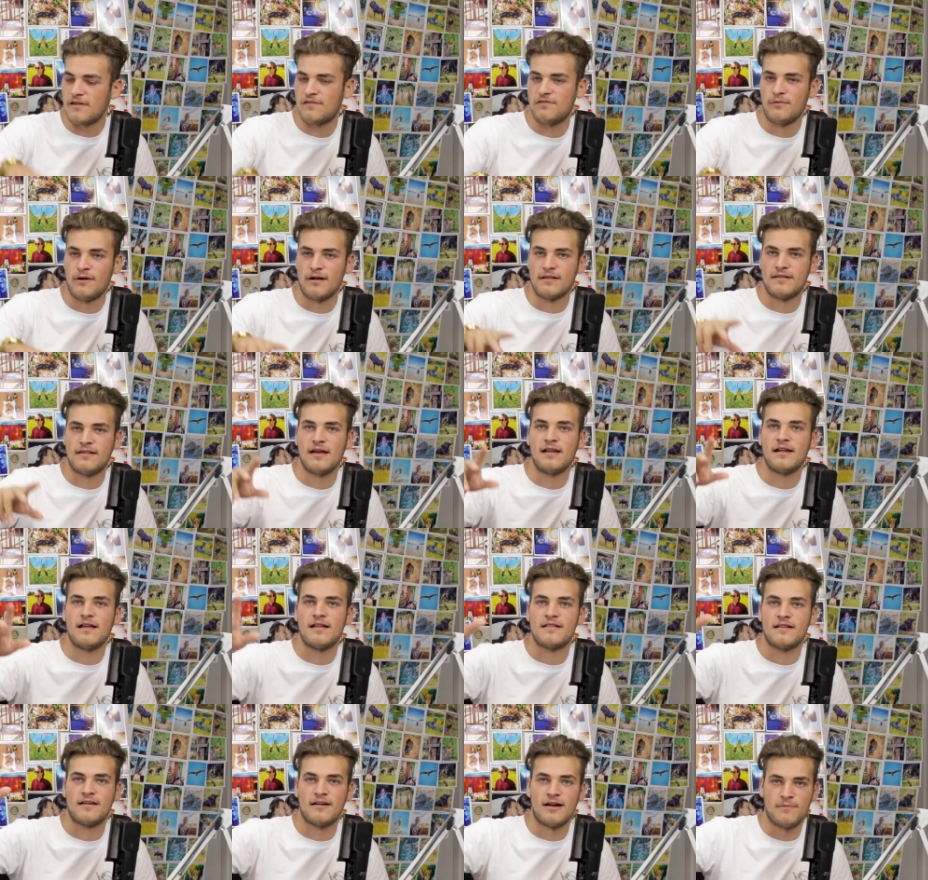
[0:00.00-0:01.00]
paid for
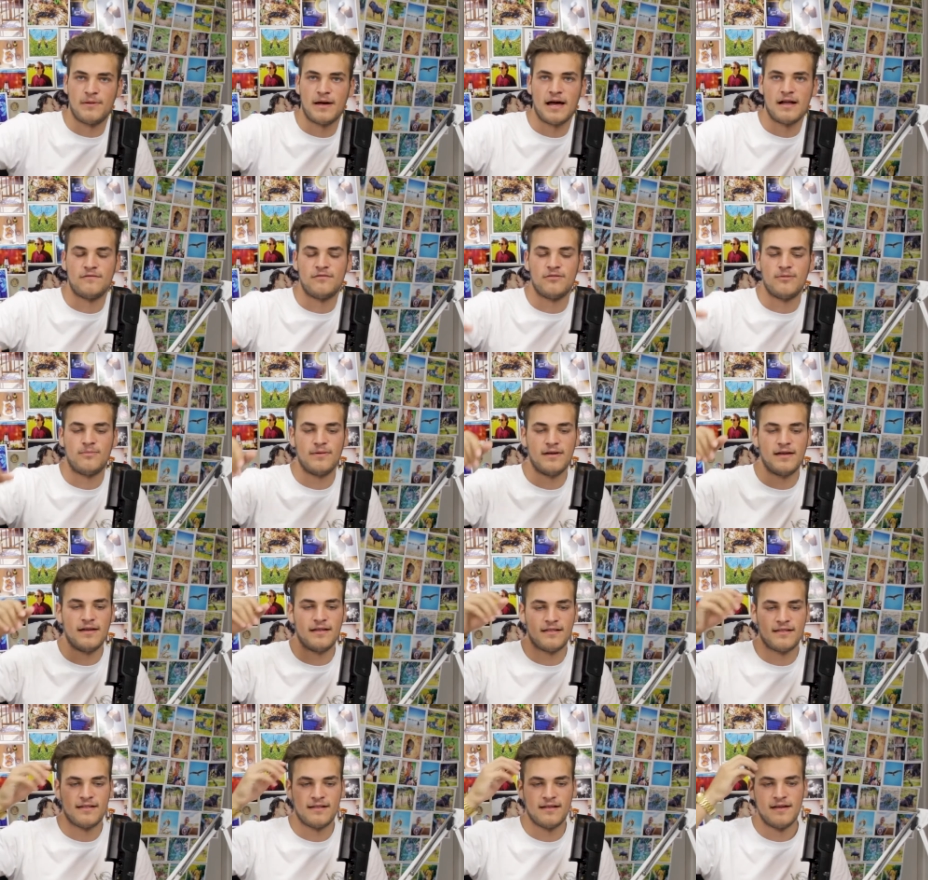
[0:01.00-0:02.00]
martinis and I paid for the
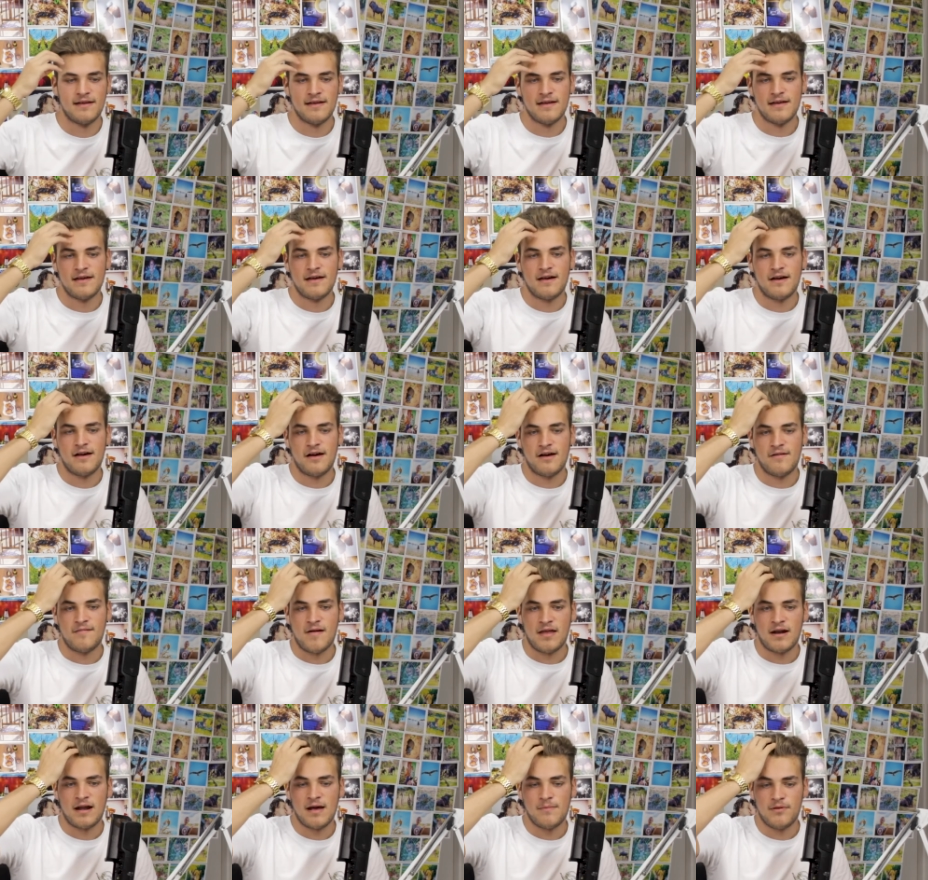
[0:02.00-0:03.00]
beers.
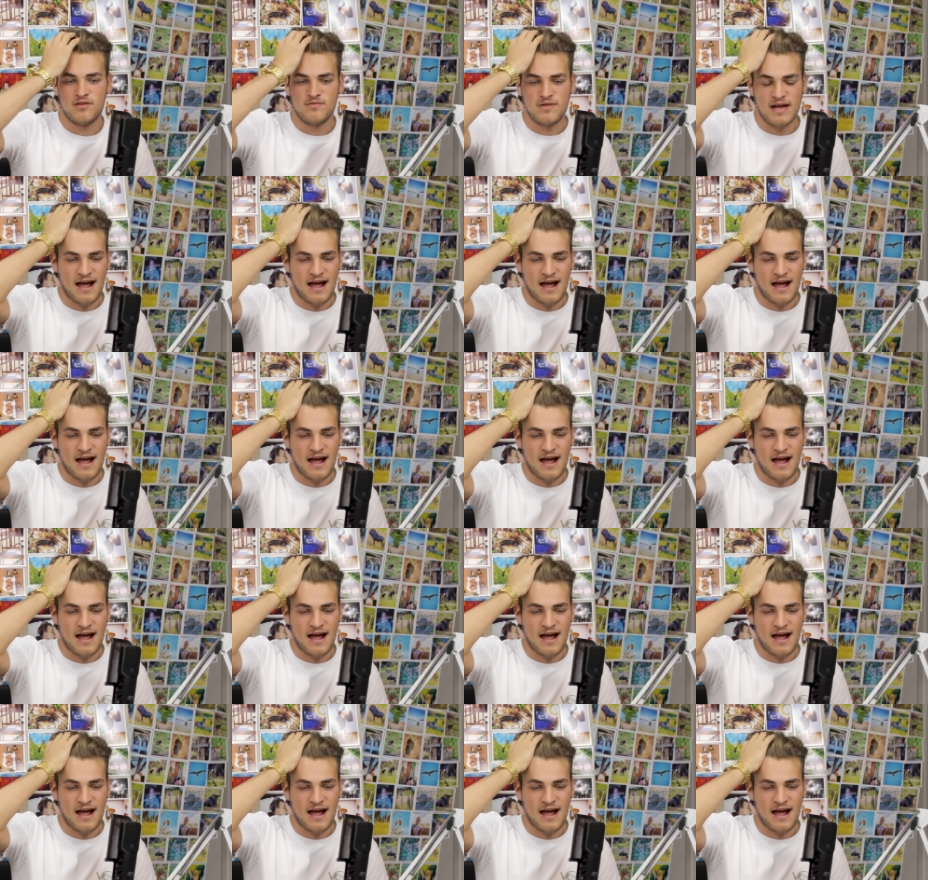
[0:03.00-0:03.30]
And I believe we